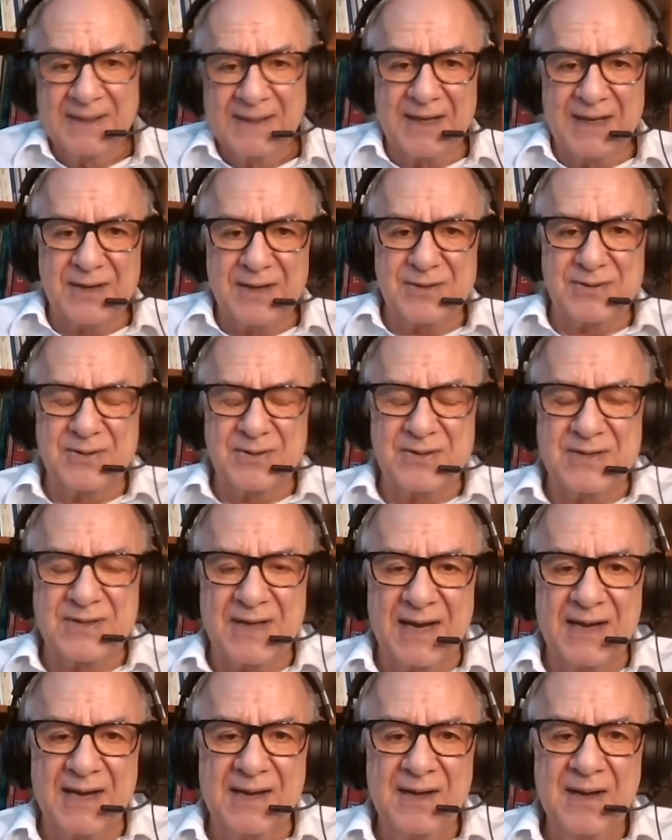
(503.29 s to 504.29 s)
That is to
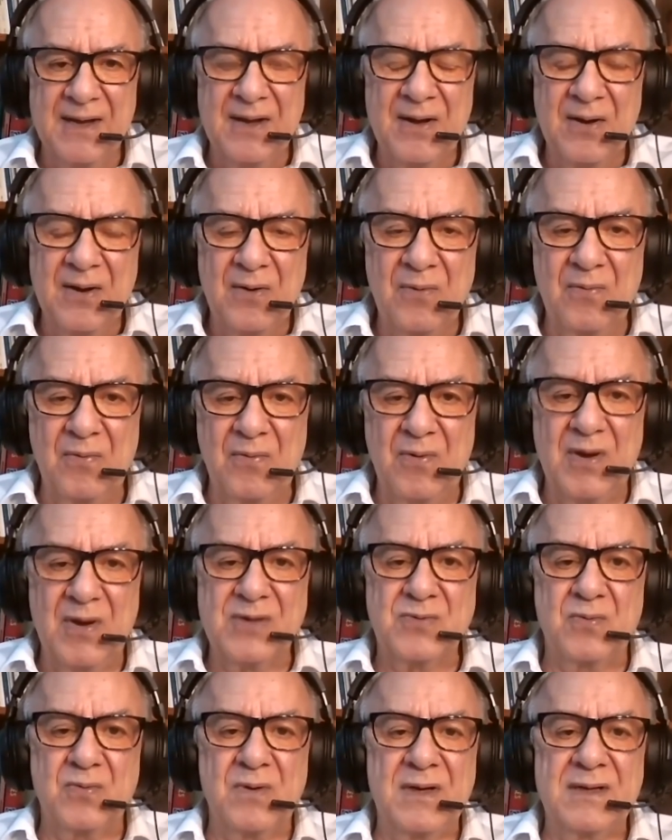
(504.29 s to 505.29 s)
say, what
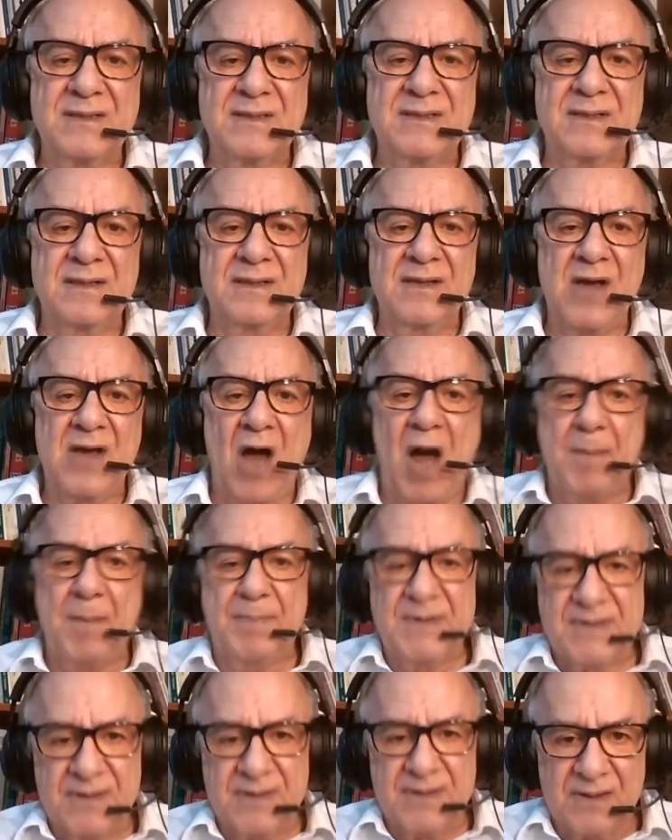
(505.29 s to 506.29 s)
was the
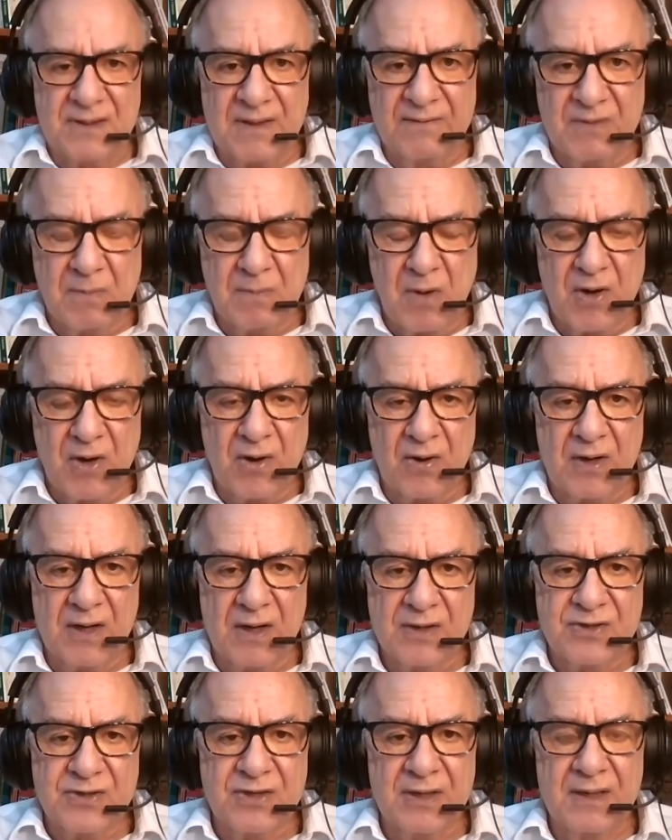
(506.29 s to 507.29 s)
opposite of the
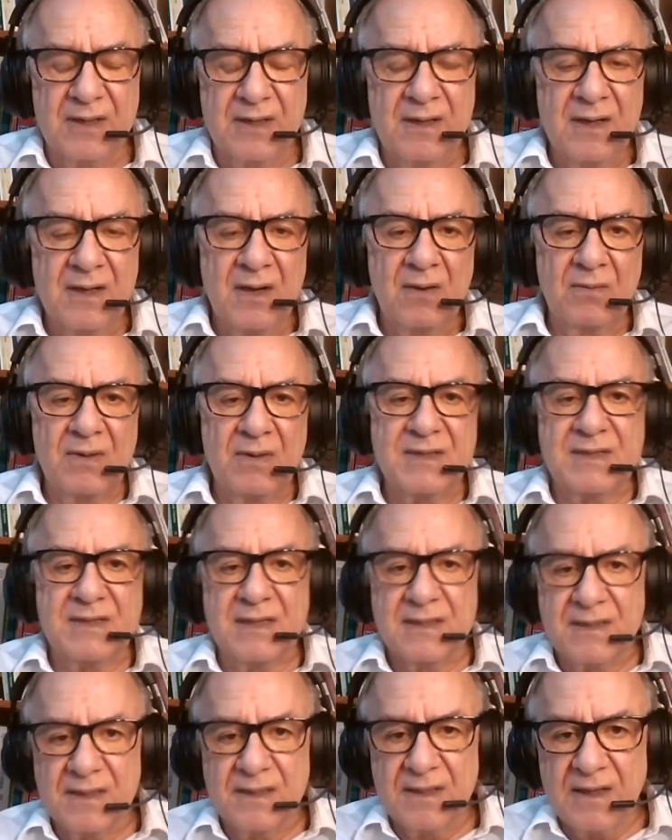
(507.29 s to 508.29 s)
monoculture was
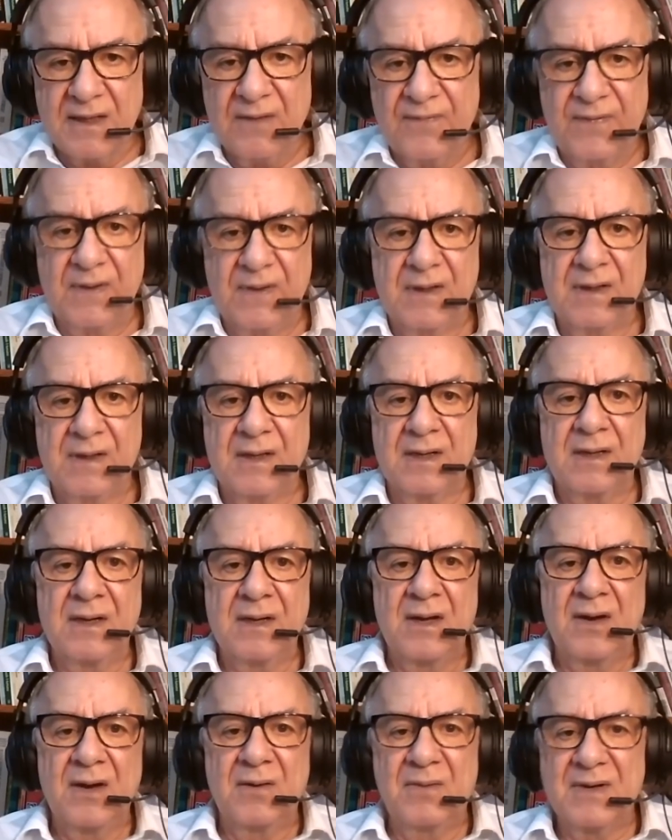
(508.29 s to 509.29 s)
considered inferior,
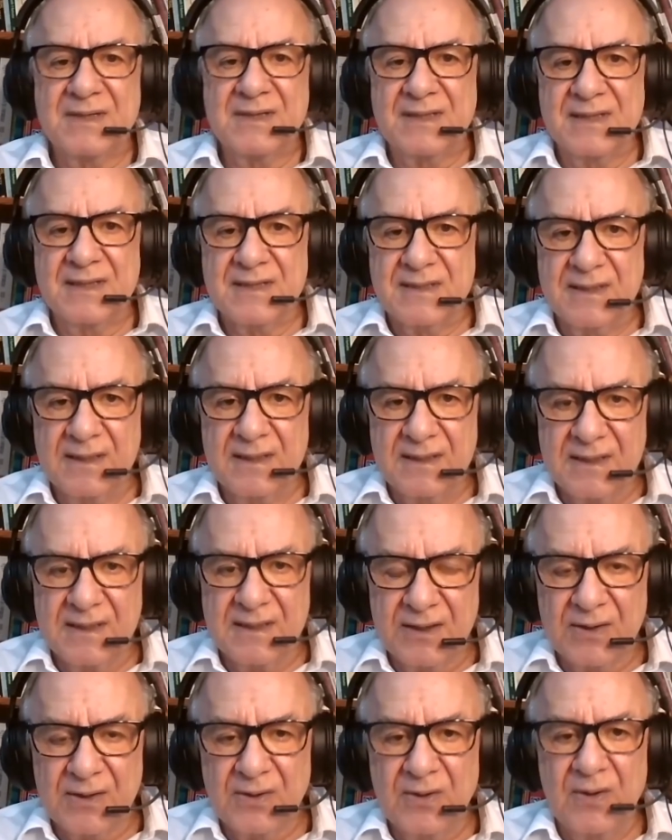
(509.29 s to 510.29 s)
was considered
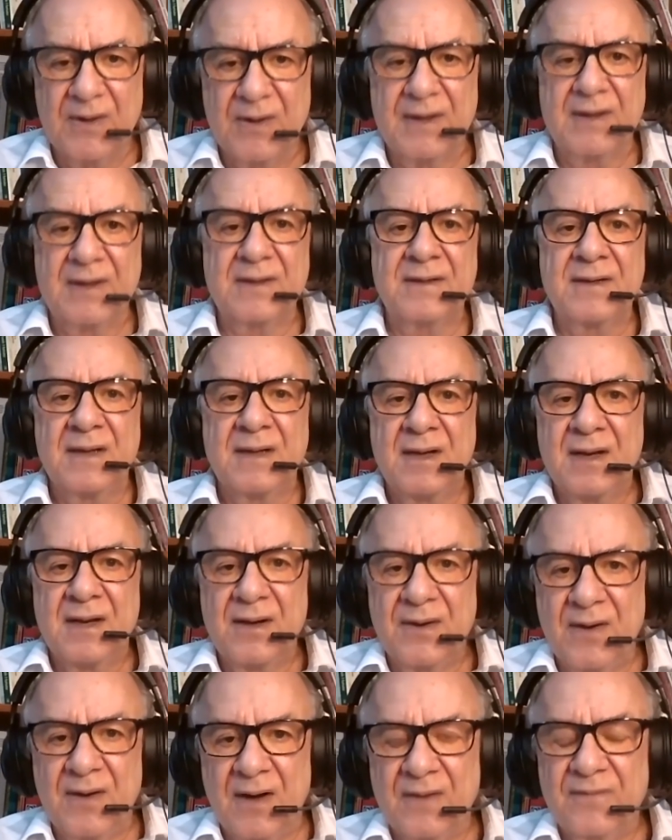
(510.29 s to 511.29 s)
ignorant,
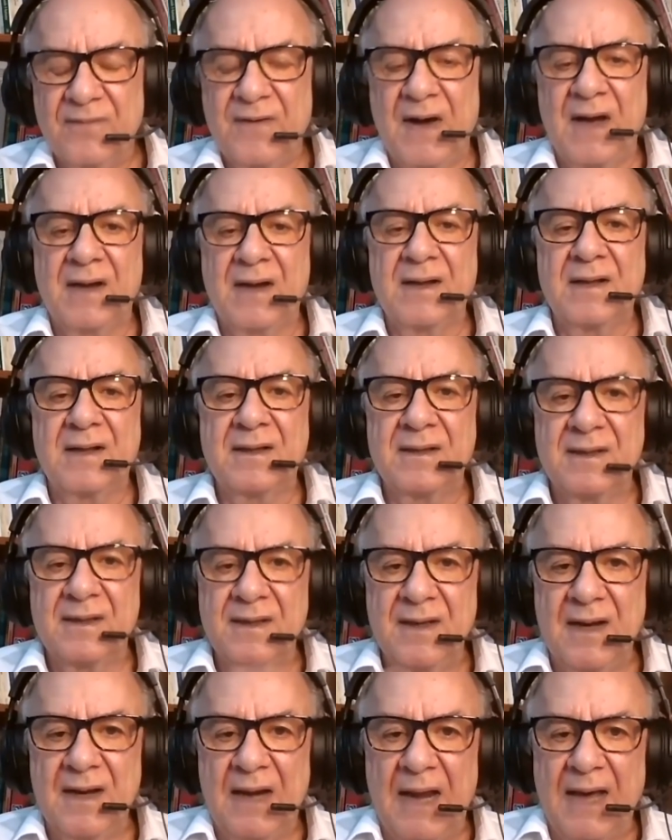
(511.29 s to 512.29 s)
non-valid,
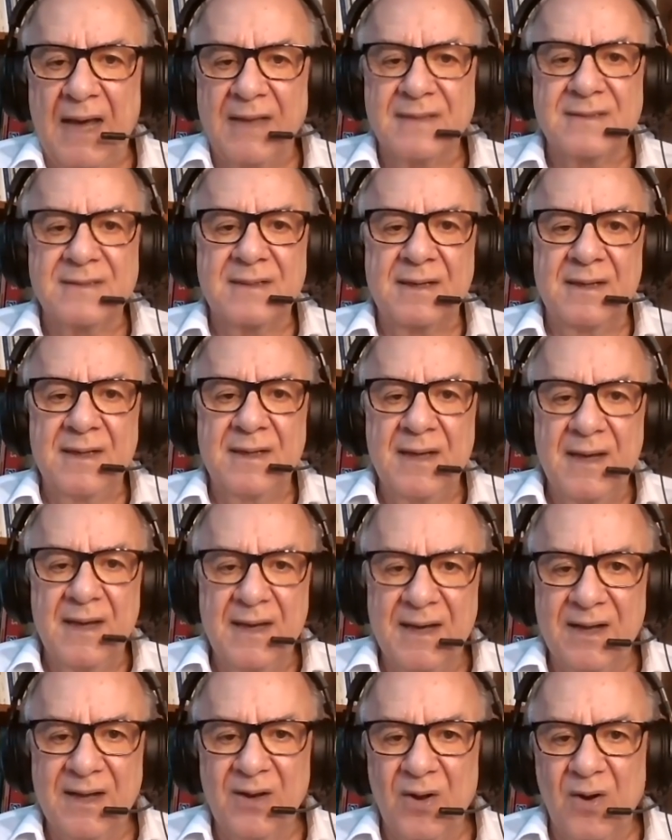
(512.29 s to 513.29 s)
uh, lazy,
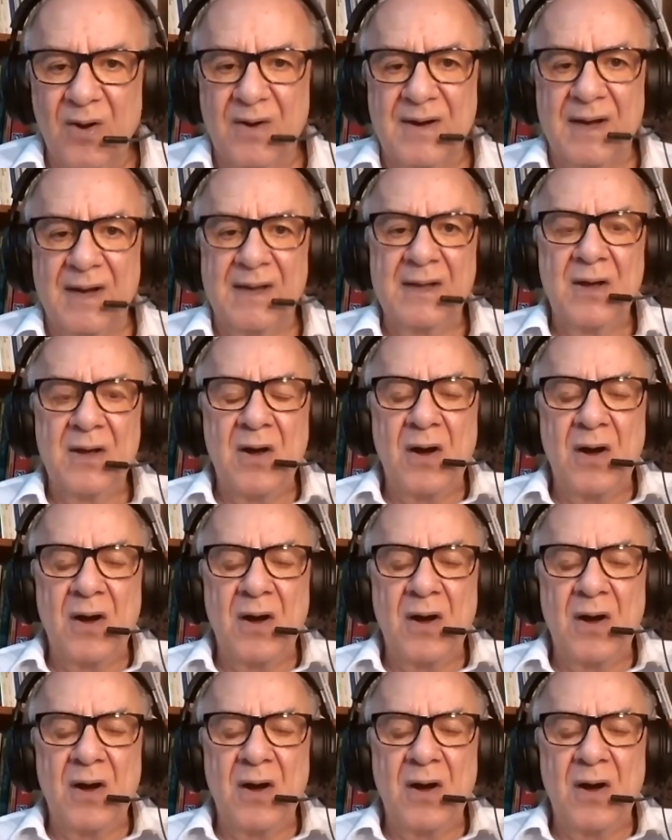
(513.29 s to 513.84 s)
and local.